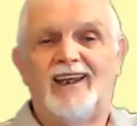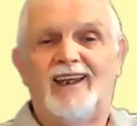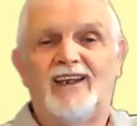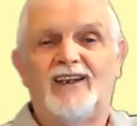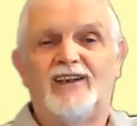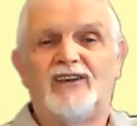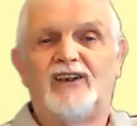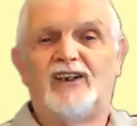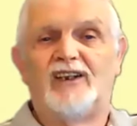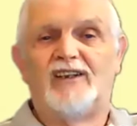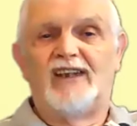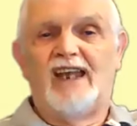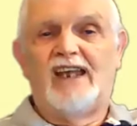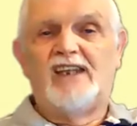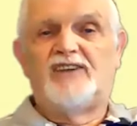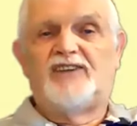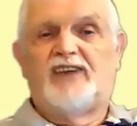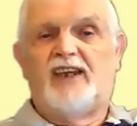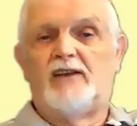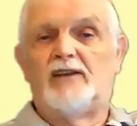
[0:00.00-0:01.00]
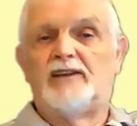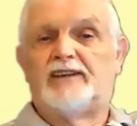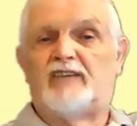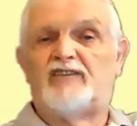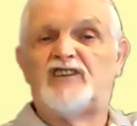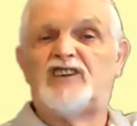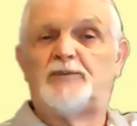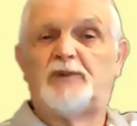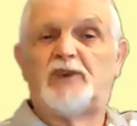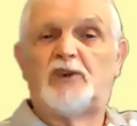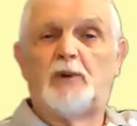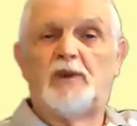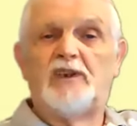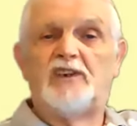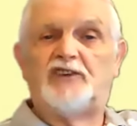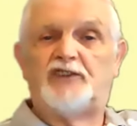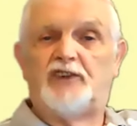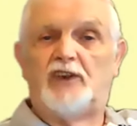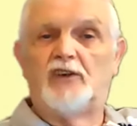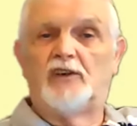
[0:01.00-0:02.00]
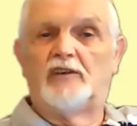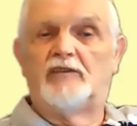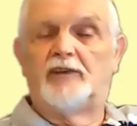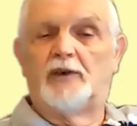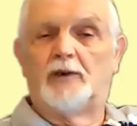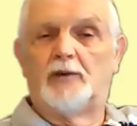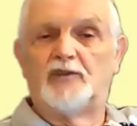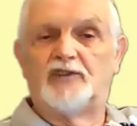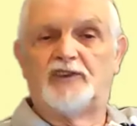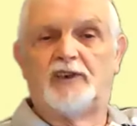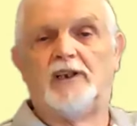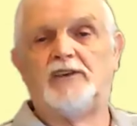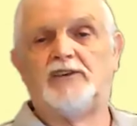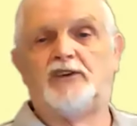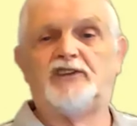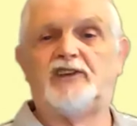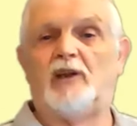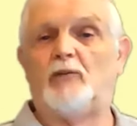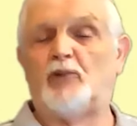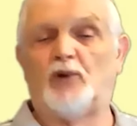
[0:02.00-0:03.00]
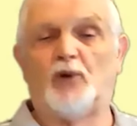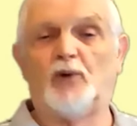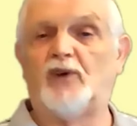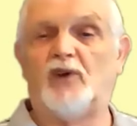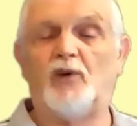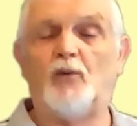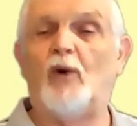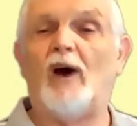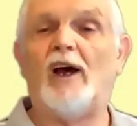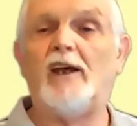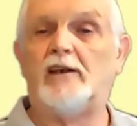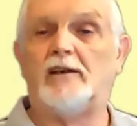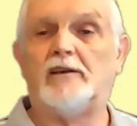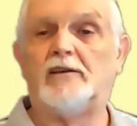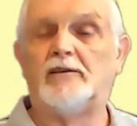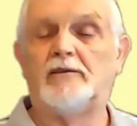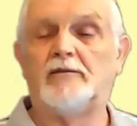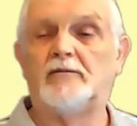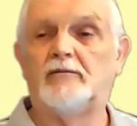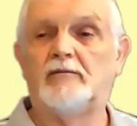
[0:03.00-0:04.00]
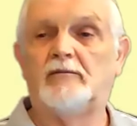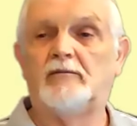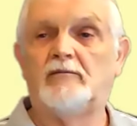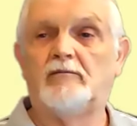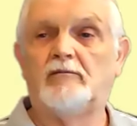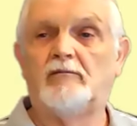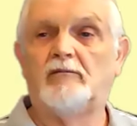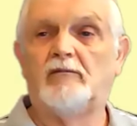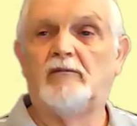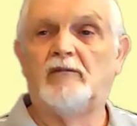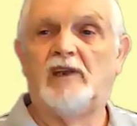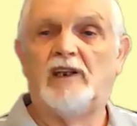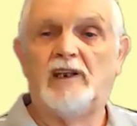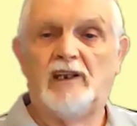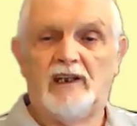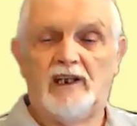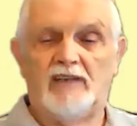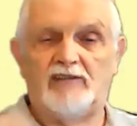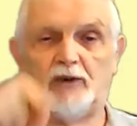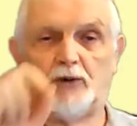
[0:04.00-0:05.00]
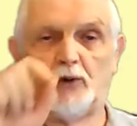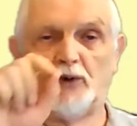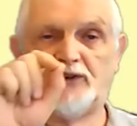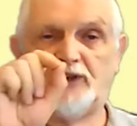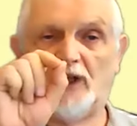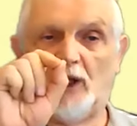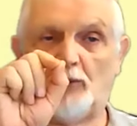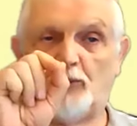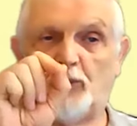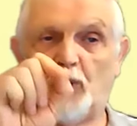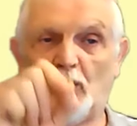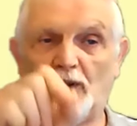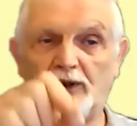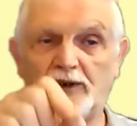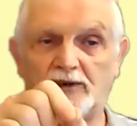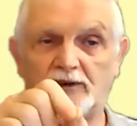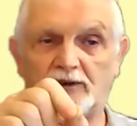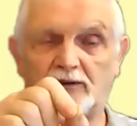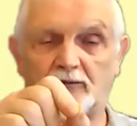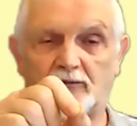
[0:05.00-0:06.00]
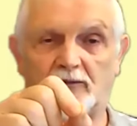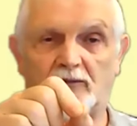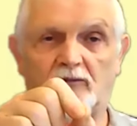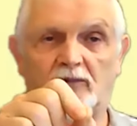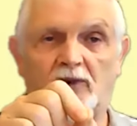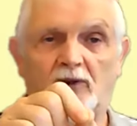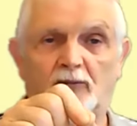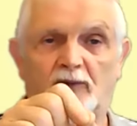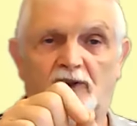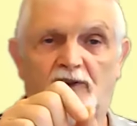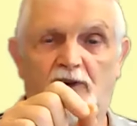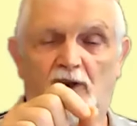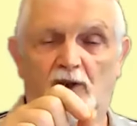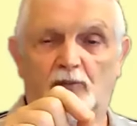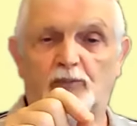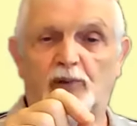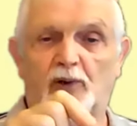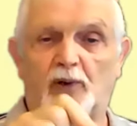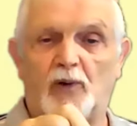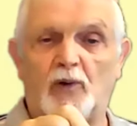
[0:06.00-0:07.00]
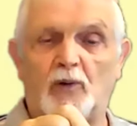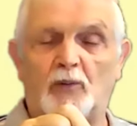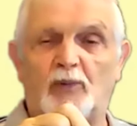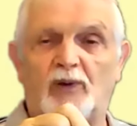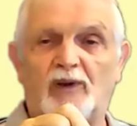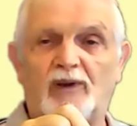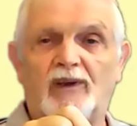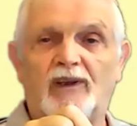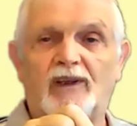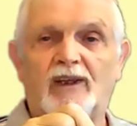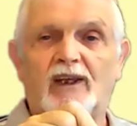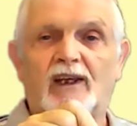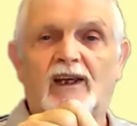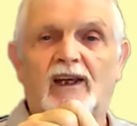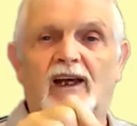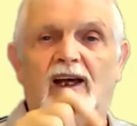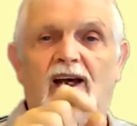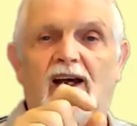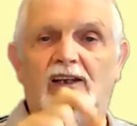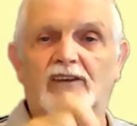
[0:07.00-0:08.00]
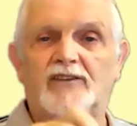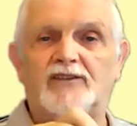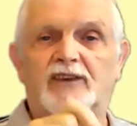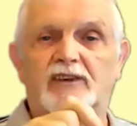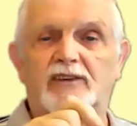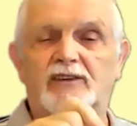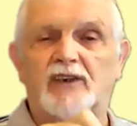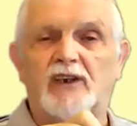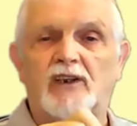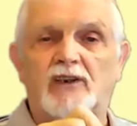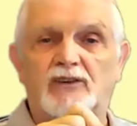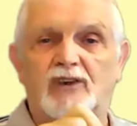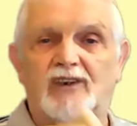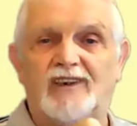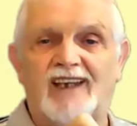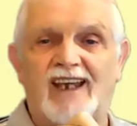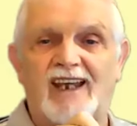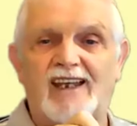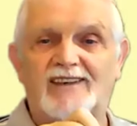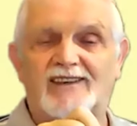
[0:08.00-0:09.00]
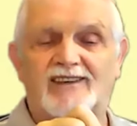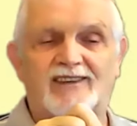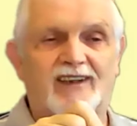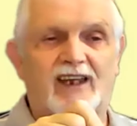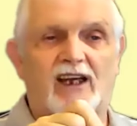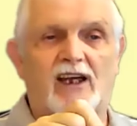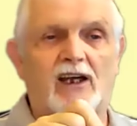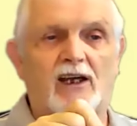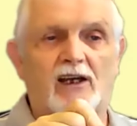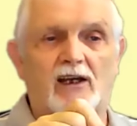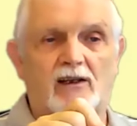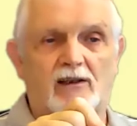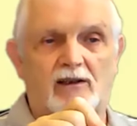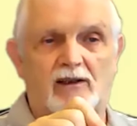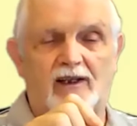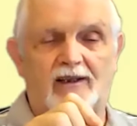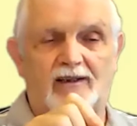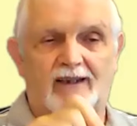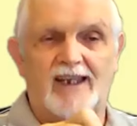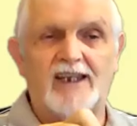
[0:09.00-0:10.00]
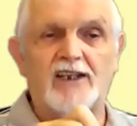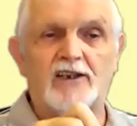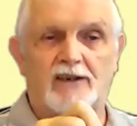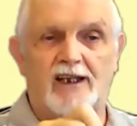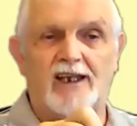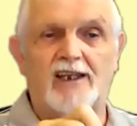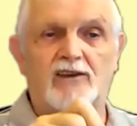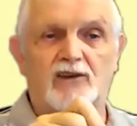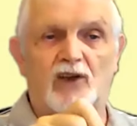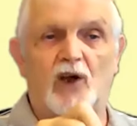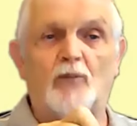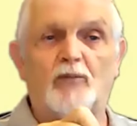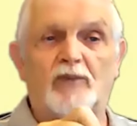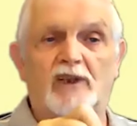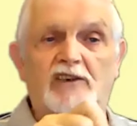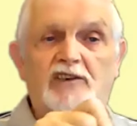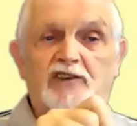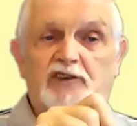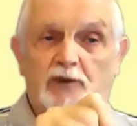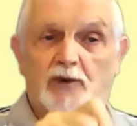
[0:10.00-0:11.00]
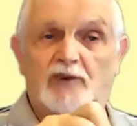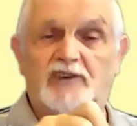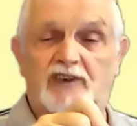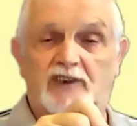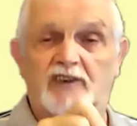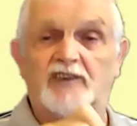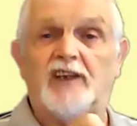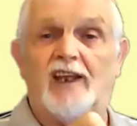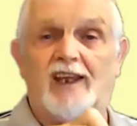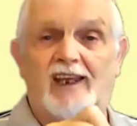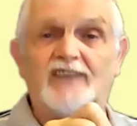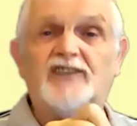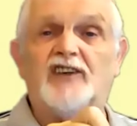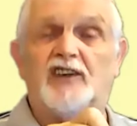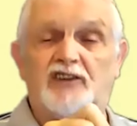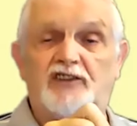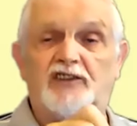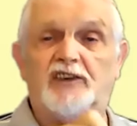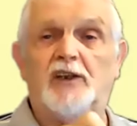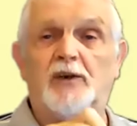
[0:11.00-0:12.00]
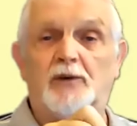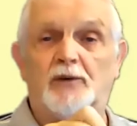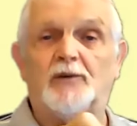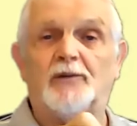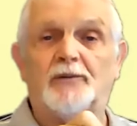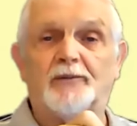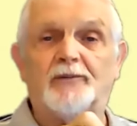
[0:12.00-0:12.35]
you can then tell the difference between 0 volts and just a broken wire. If you go to a point with your probe and you get a light lighting up, that shows is at 0.